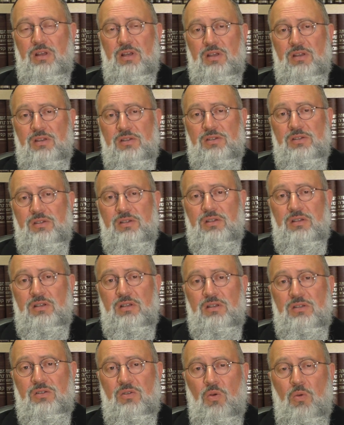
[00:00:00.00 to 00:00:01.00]
is,
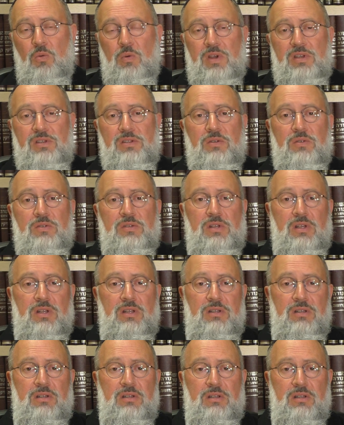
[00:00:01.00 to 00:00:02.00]
is always used
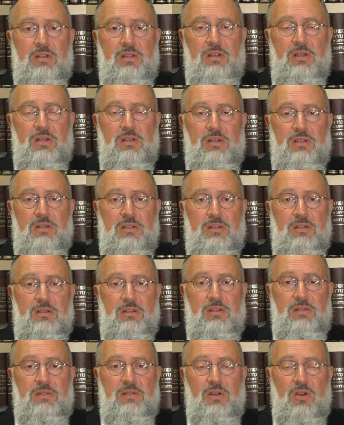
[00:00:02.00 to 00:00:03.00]
in, uh,
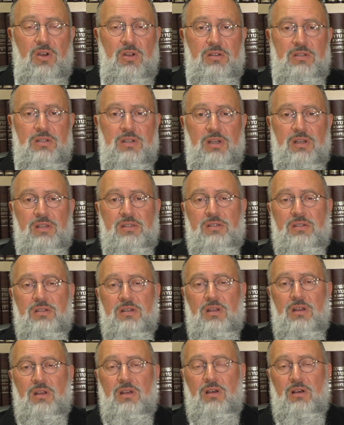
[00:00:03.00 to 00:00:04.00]
in the context
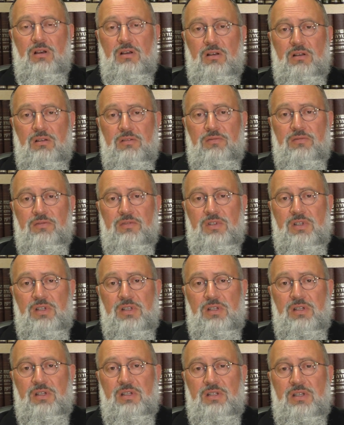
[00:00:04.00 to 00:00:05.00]
of the,
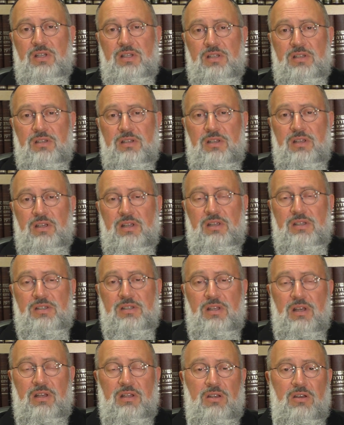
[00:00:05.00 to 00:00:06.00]
the, the
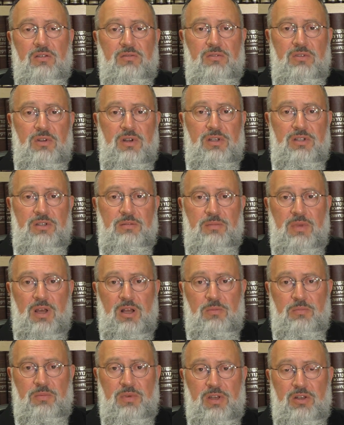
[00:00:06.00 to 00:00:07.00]
study of Torah
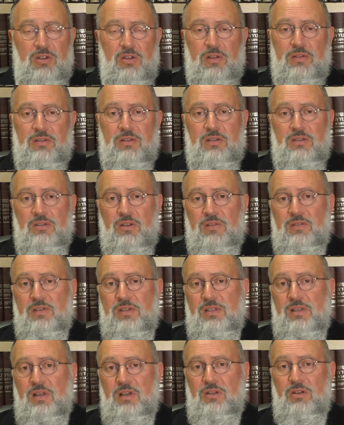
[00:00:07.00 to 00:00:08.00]
Shebaal Peh, not, not the
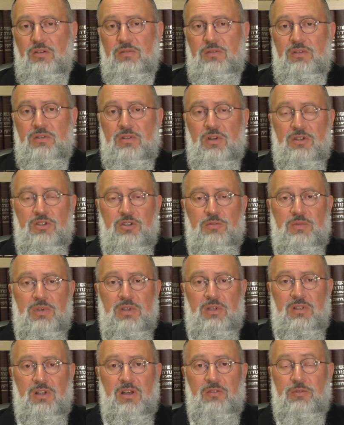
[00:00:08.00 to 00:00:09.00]
study of the Torah
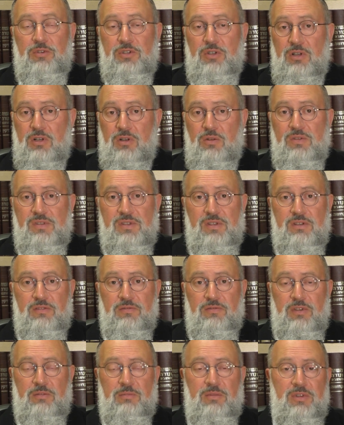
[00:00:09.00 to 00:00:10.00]
Shebichtav, which includes the
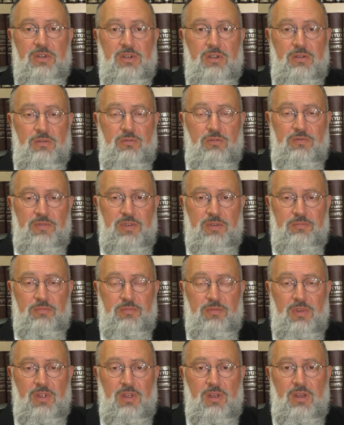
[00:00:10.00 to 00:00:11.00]
Nevim and the Ketuvim.
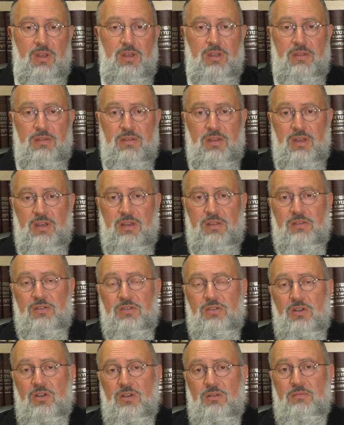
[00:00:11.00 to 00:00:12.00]
There, the
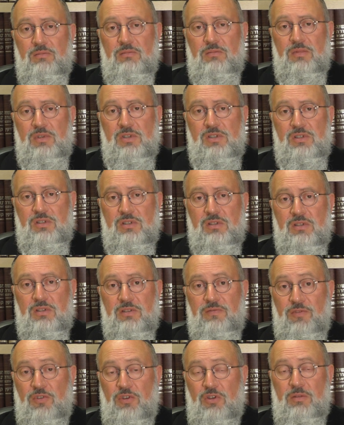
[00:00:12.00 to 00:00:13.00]
term is, the
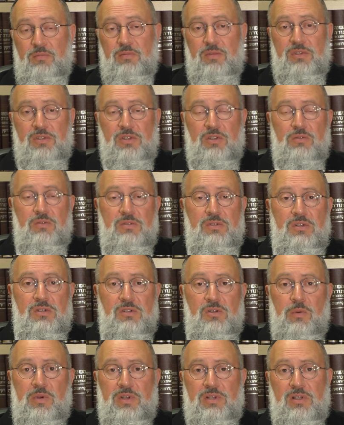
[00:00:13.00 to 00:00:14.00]
verb that's used
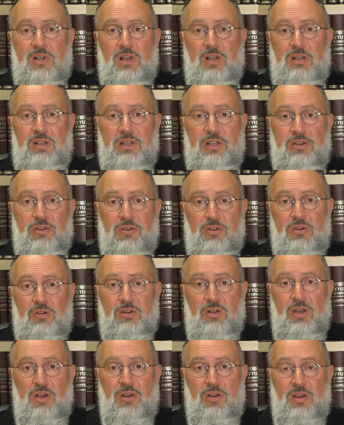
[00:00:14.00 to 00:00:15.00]
is always
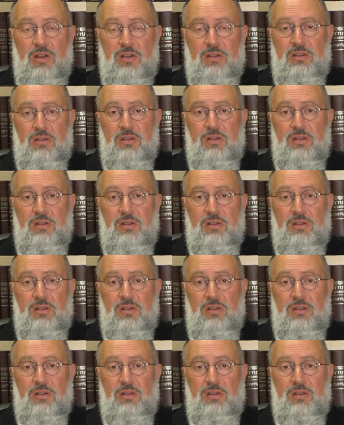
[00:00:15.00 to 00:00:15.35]
likro, kara.